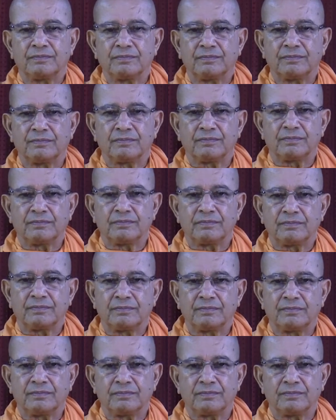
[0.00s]

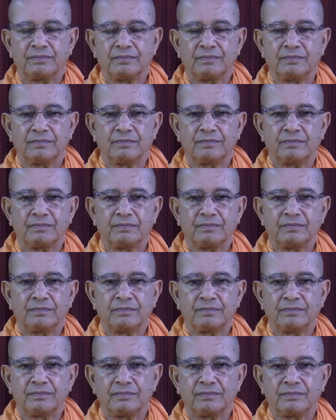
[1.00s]
Swamiji, you said,
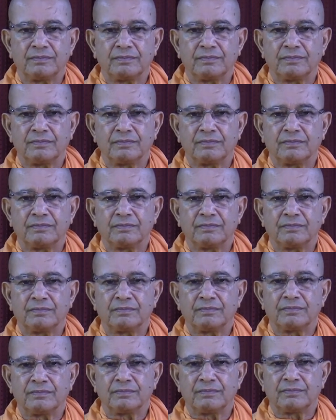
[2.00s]
we have both
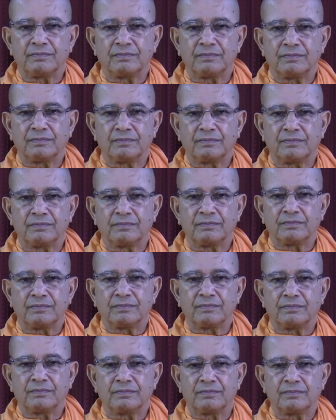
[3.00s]
good gunas
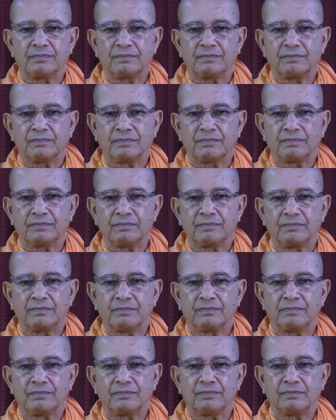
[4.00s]
and bad gunas
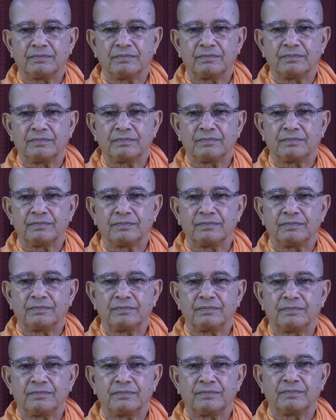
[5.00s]
within.
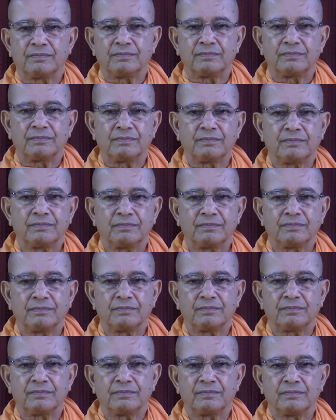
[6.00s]
When all good
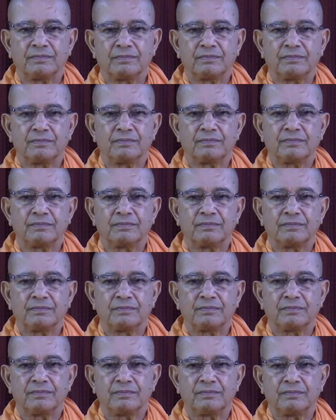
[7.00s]
gunas
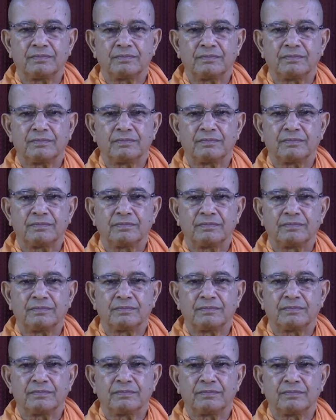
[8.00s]
solidify,
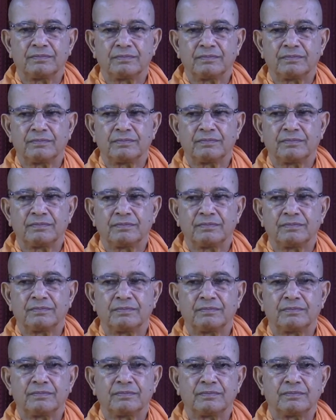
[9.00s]
there comes Divine
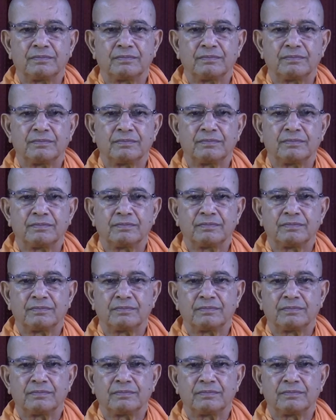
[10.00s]
Mother's blessing.